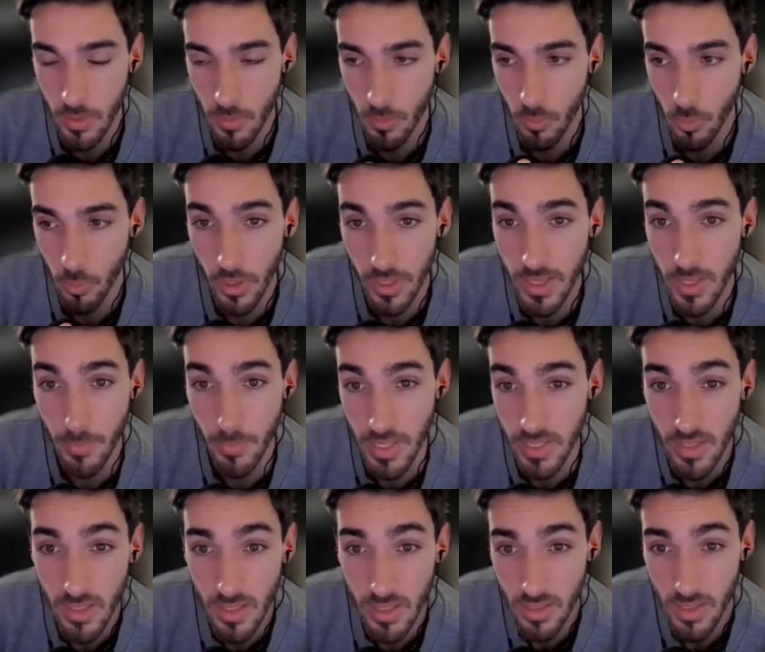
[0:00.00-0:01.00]
more in the
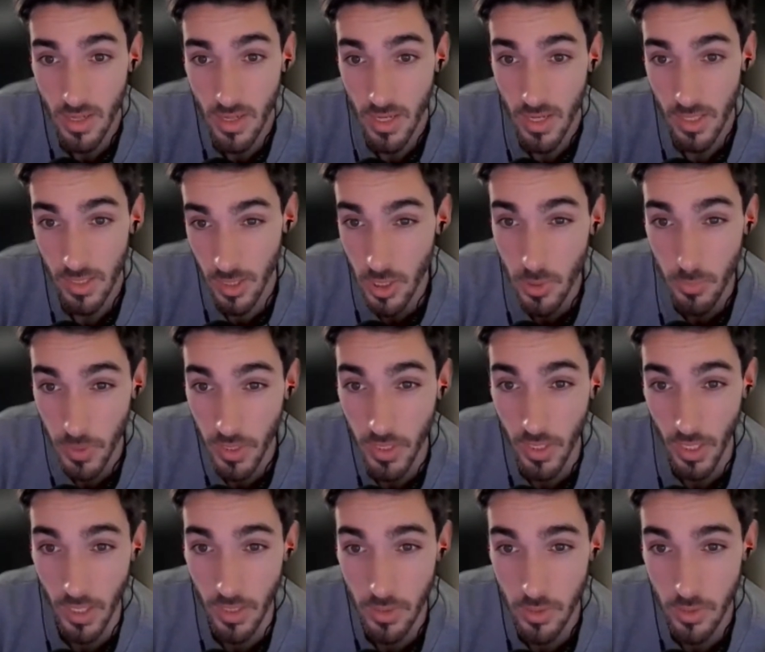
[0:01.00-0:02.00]
business just
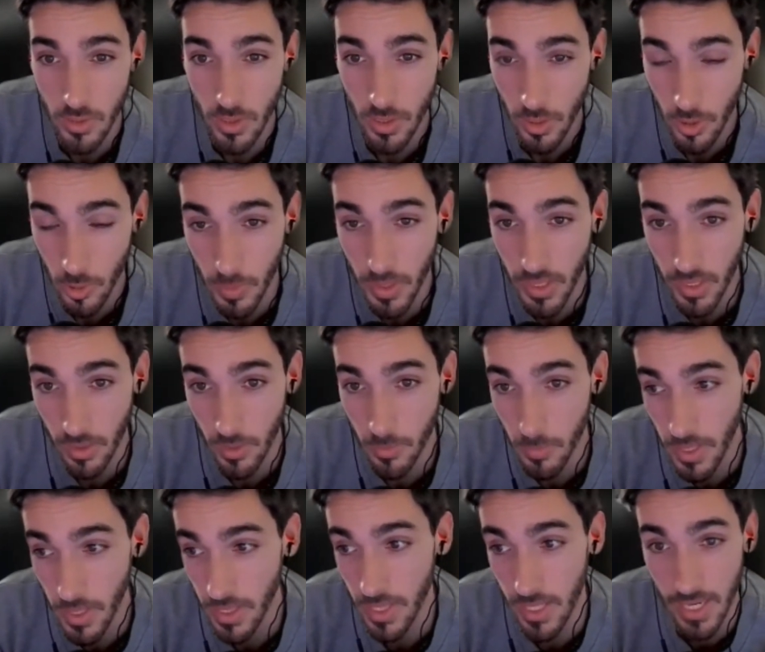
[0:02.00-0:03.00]
because you
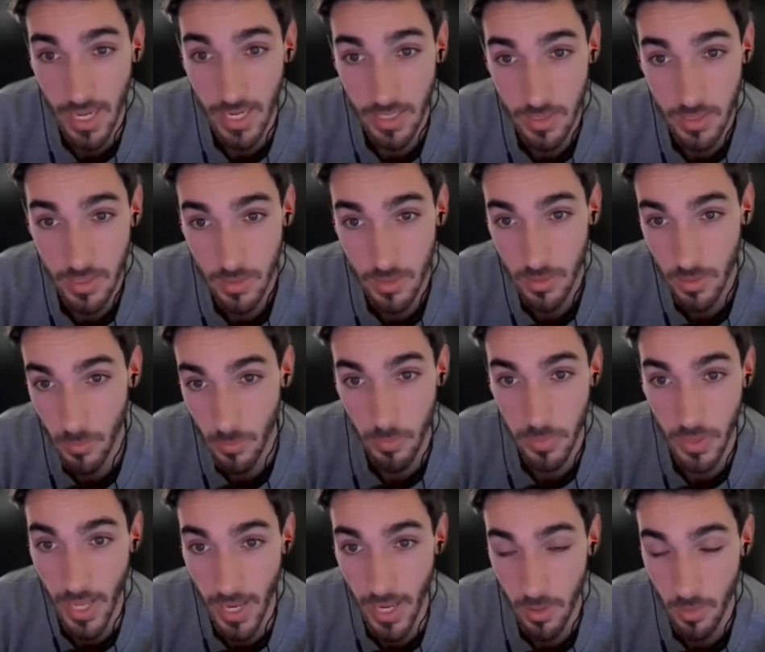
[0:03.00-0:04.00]
made the next
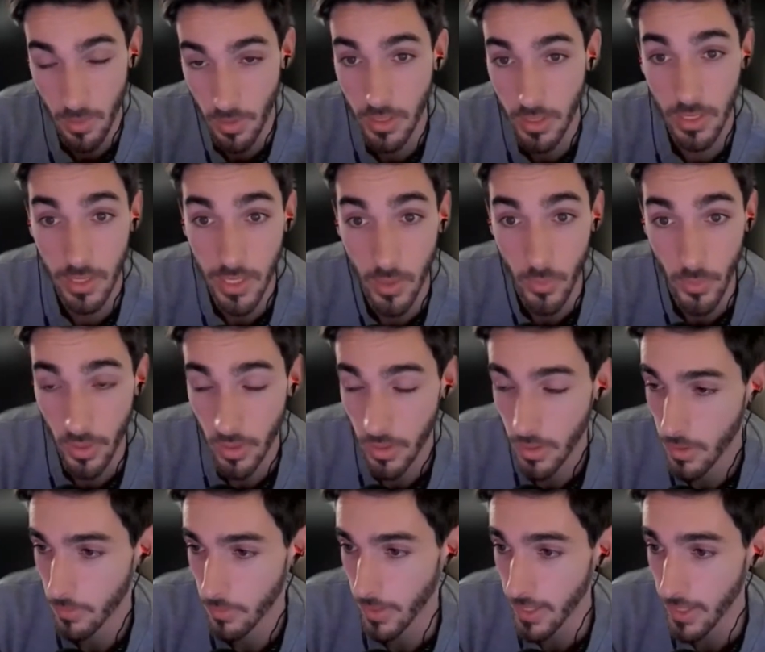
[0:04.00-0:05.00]
plan clearer,
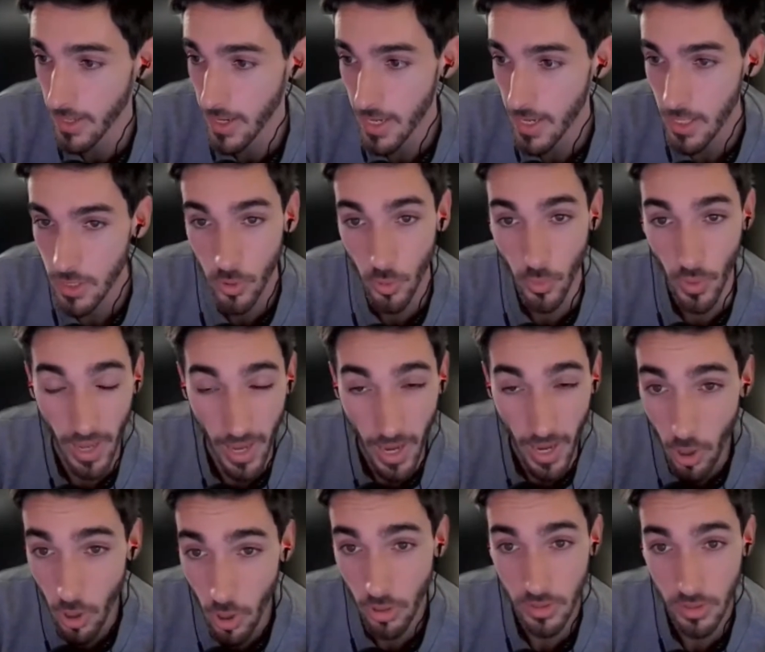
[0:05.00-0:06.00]
right? So
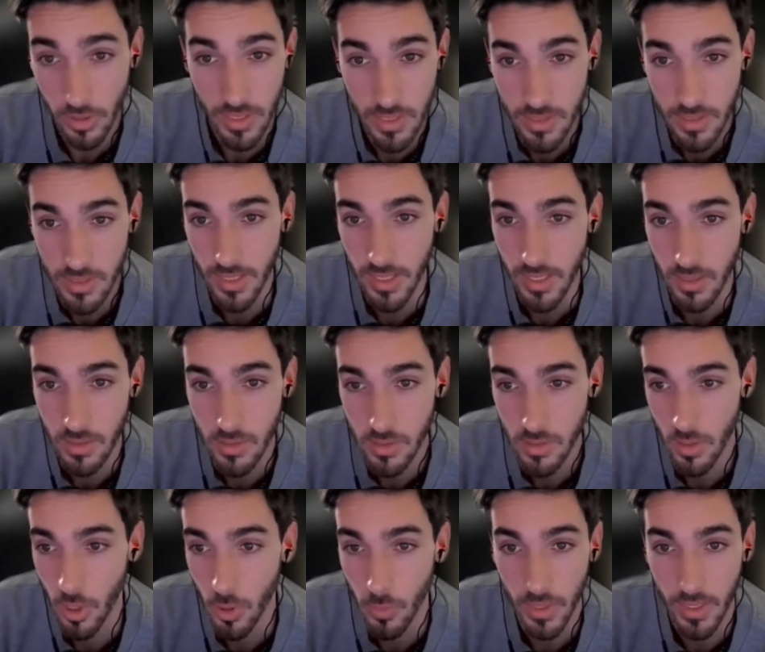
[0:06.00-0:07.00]
all these
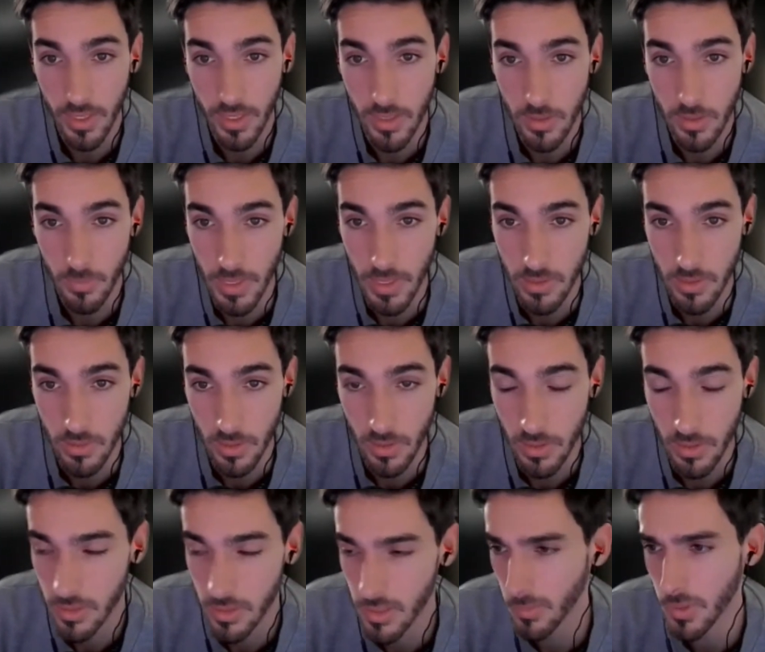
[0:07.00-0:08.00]
things are related to messaging.
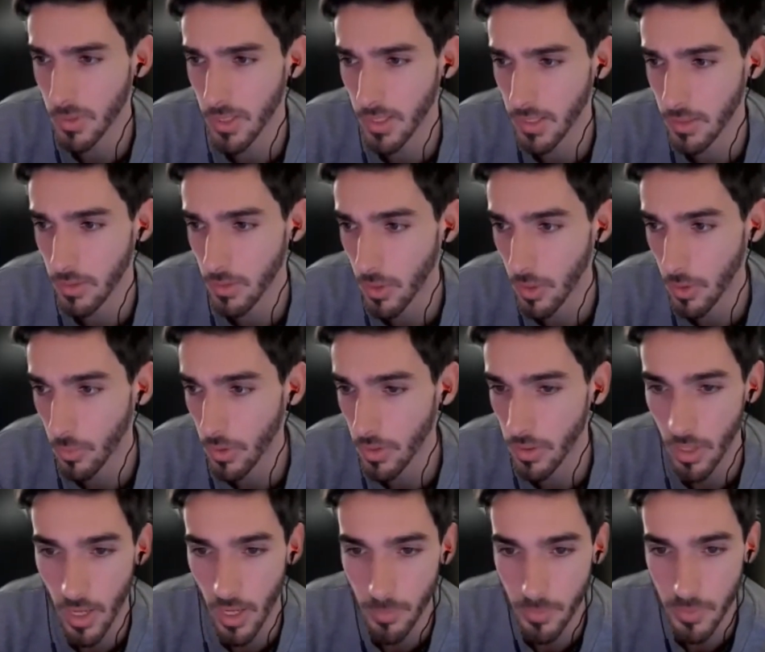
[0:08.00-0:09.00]
Same thing
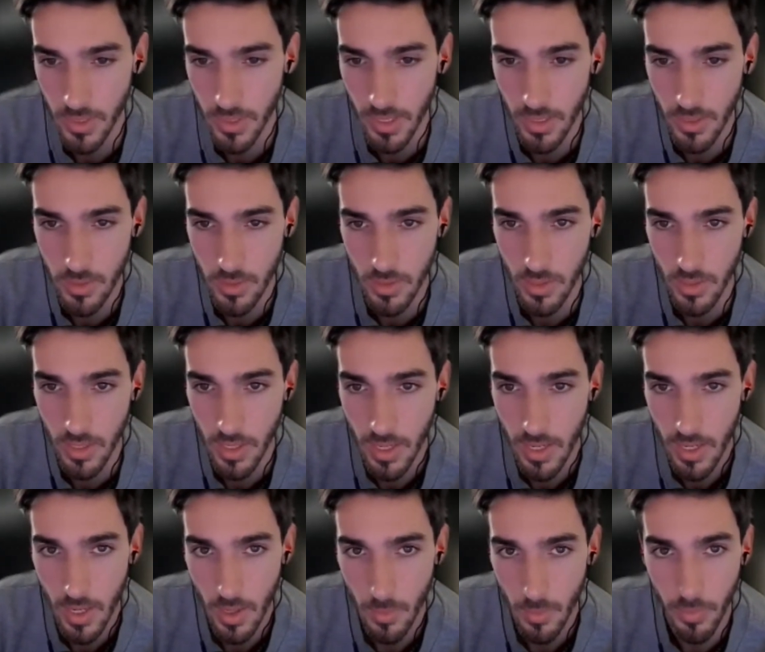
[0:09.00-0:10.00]
with upsells and
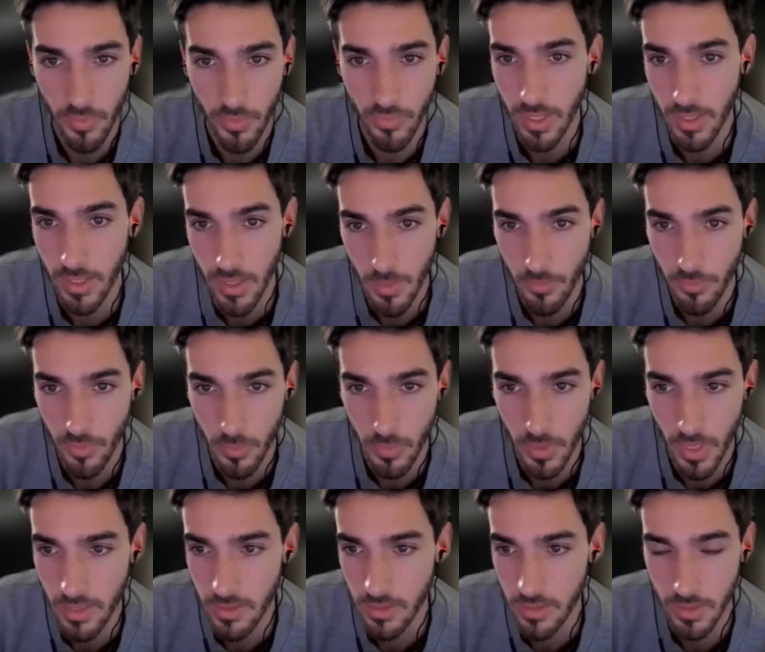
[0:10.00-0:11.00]
preventing them from
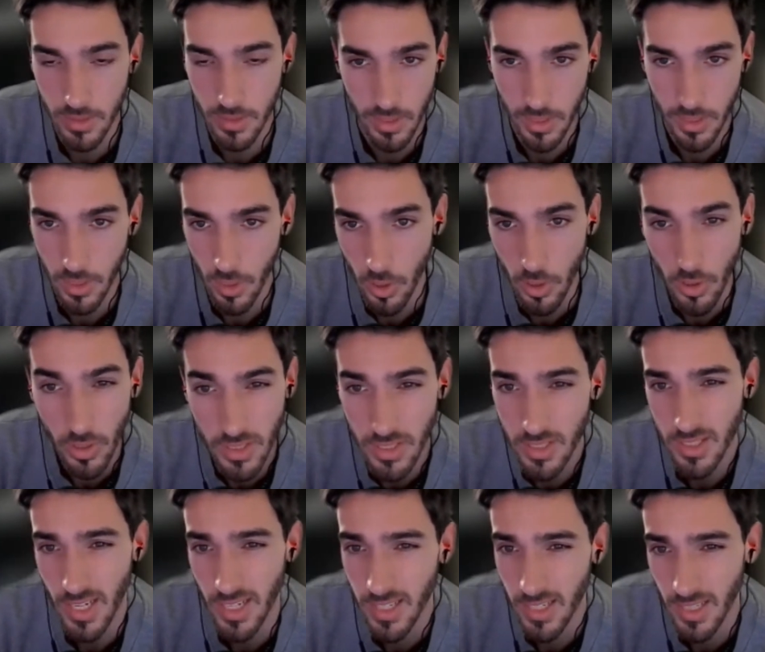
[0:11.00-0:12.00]
canceling and all
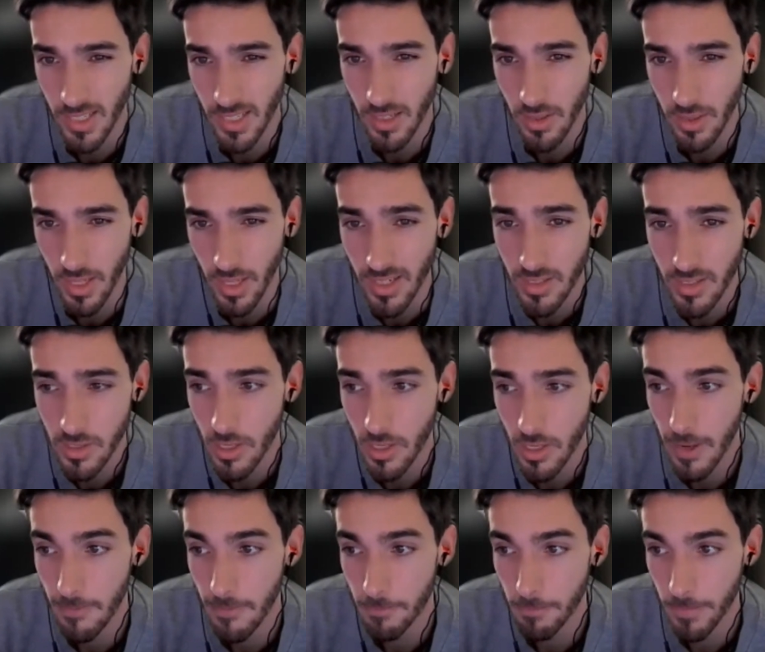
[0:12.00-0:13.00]
these tiny little things.
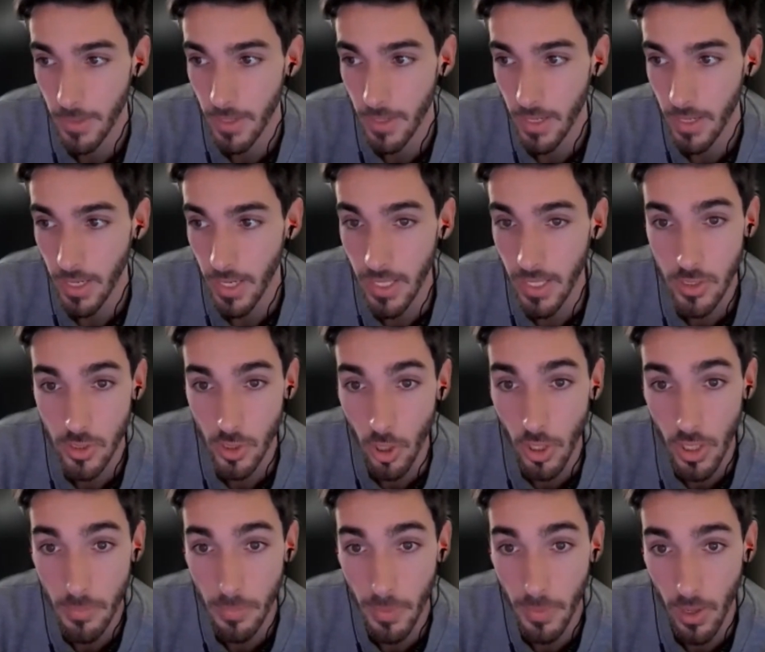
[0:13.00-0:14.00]
It's
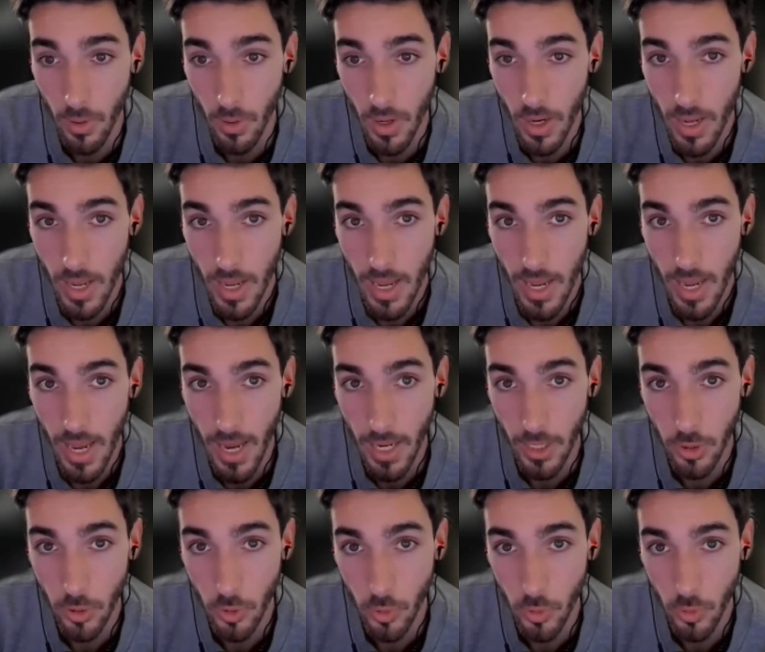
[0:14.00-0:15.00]
all about how
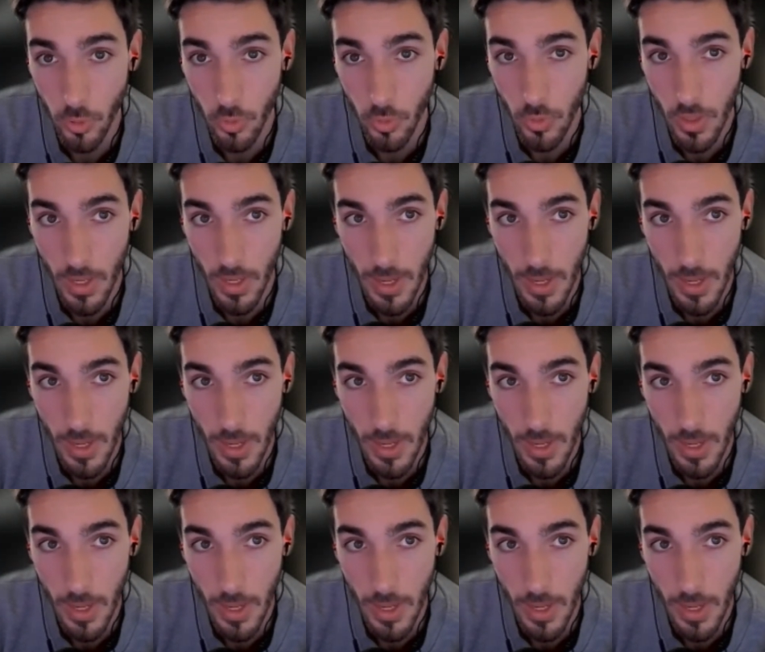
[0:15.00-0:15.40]
you